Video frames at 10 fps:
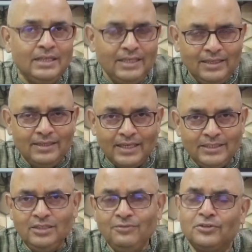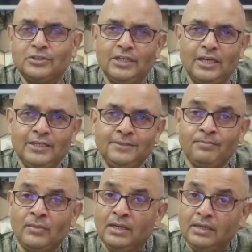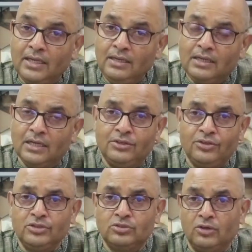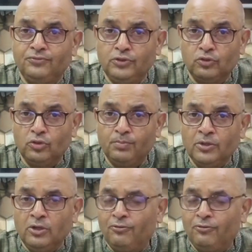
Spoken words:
In 1949, 10 countries of Europe